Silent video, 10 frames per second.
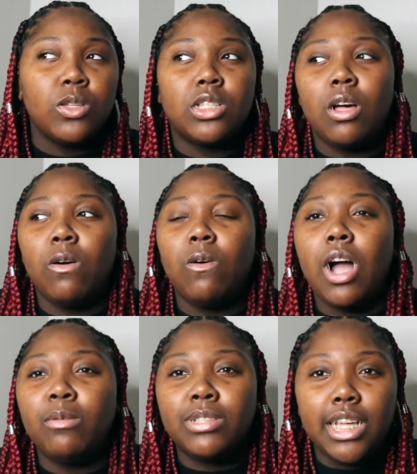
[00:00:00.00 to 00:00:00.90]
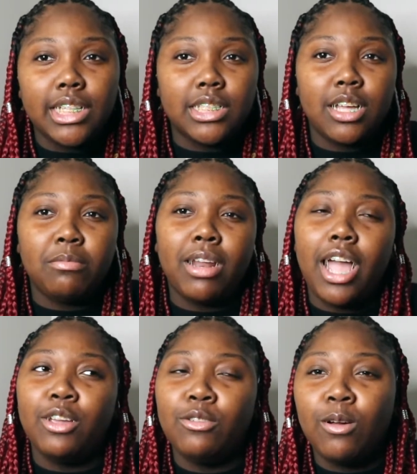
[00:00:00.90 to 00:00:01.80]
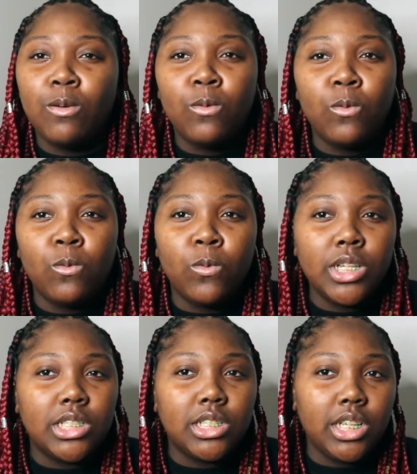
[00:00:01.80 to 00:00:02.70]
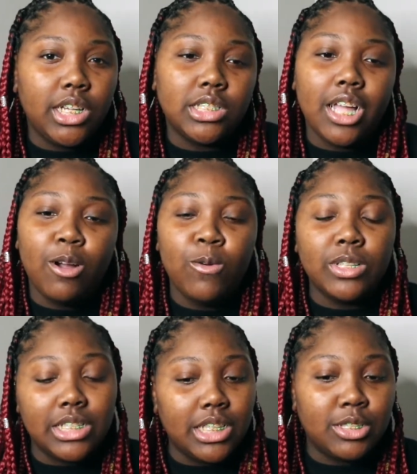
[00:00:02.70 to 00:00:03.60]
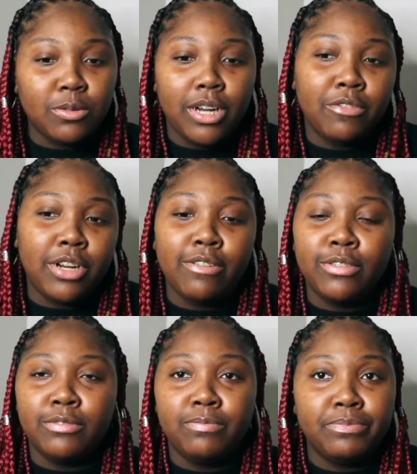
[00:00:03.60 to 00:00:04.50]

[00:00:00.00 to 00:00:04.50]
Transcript: So, I'm texting him, like, you know, what's this? Like, who is this? Whatever, whatever.